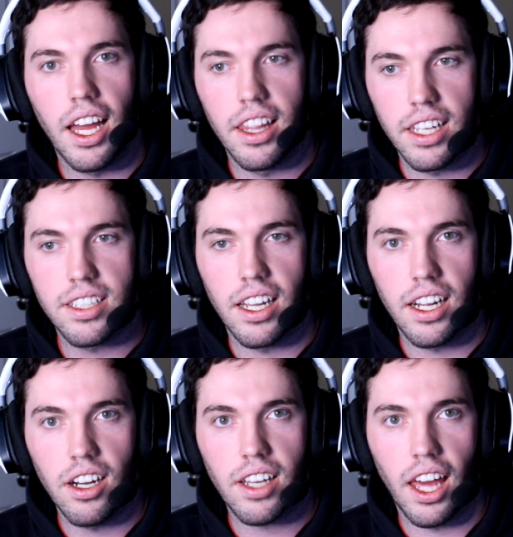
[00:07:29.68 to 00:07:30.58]
And they said,
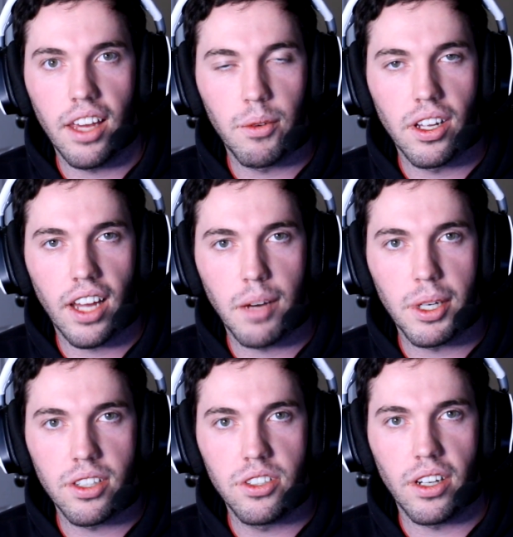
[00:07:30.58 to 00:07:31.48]
okay, well, how
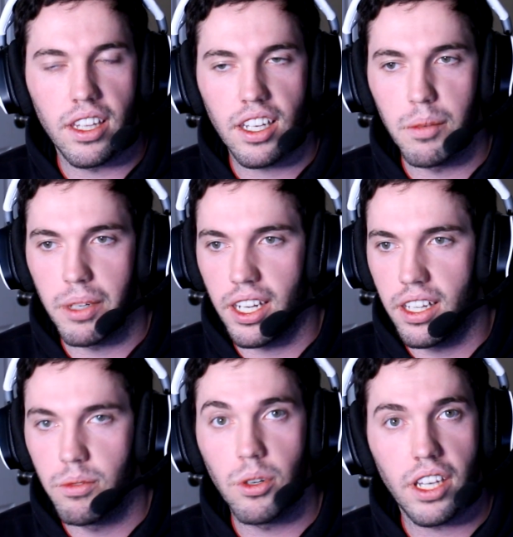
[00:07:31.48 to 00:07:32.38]
about you join the company?
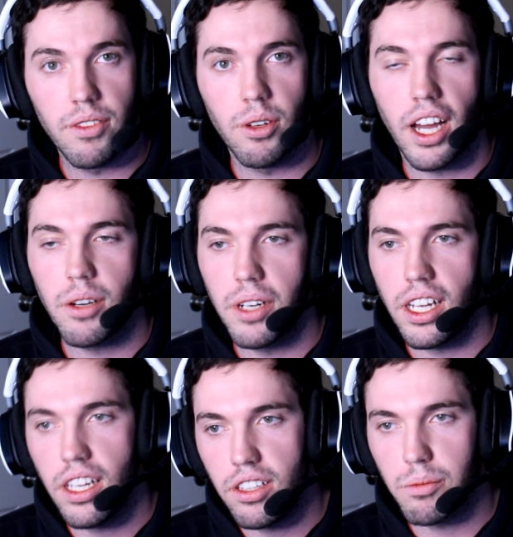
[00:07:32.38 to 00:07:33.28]
We'll give you
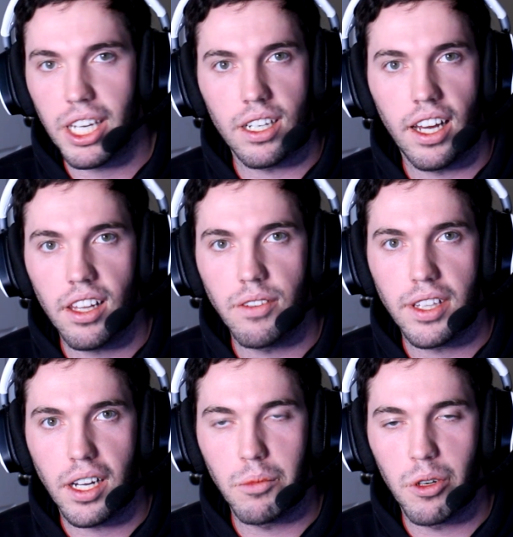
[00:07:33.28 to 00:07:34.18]
equity. You'll make a hell of a
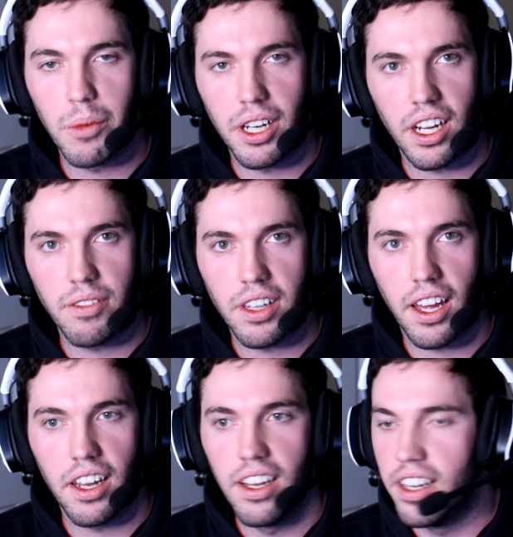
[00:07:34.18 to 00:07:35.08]
lot more money off of
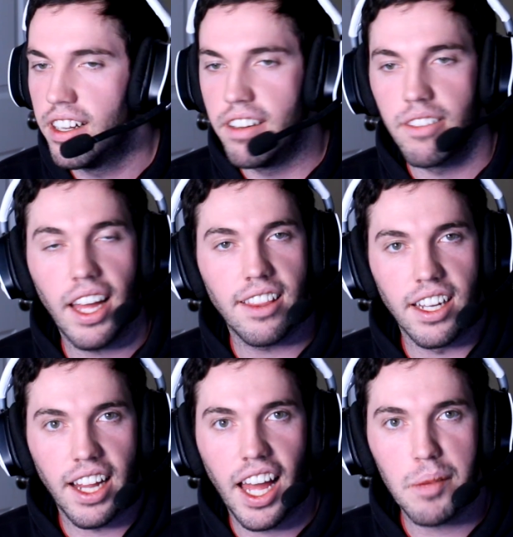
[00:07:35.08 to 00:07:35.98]
that. That
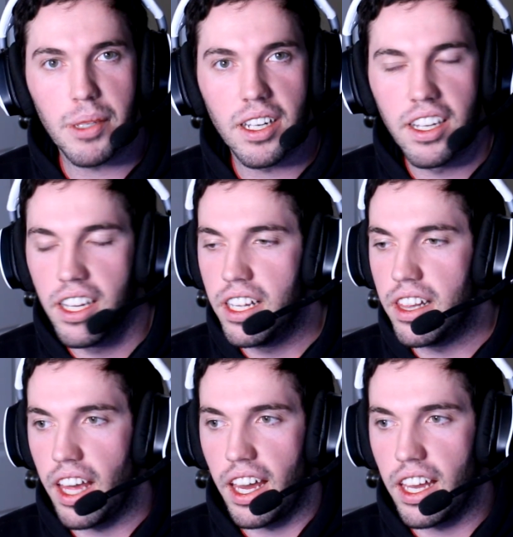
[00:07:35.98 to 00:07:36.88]
didn't happen.
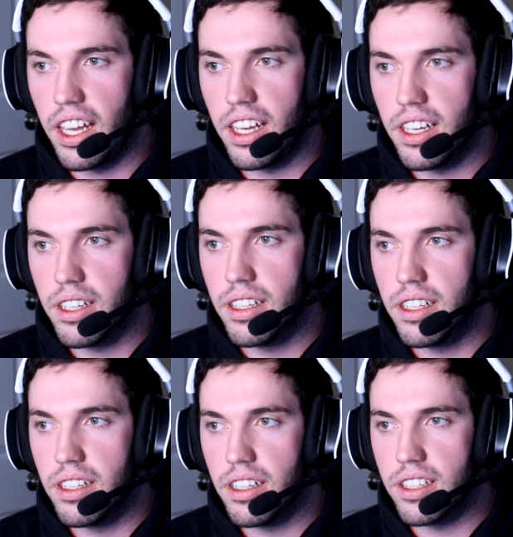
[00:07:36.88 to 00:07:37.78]
They
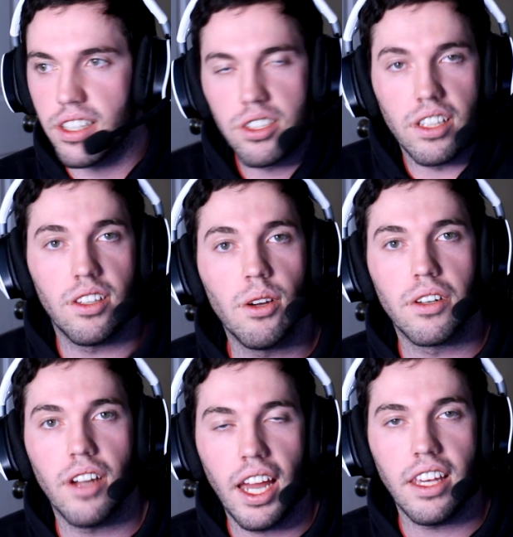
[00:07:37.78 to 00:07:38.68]
essentially told
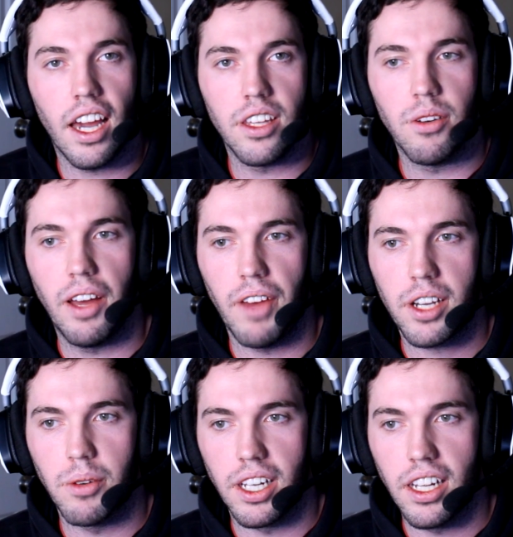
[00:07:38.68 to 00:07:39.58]
her, hey, yeah, you have
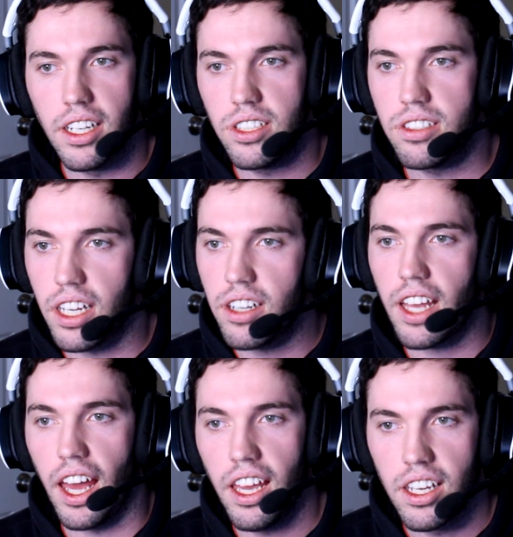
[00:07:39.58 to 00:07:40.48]
equity. And she said,
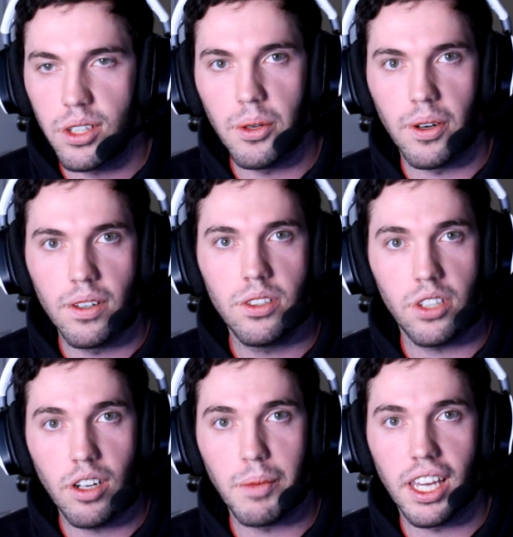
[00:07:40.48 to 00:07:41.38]
okay, cool,
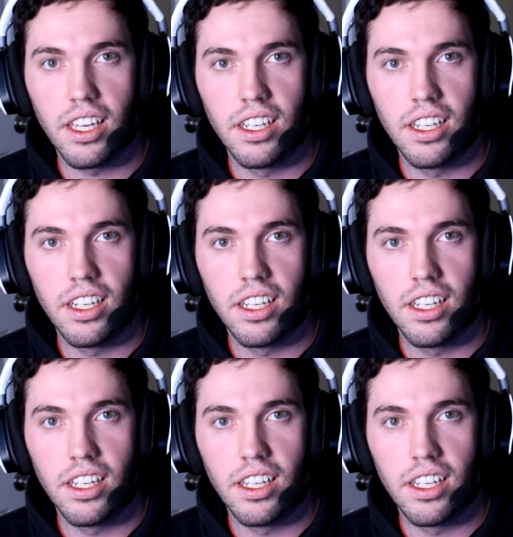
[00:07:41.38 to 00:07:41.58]
show me.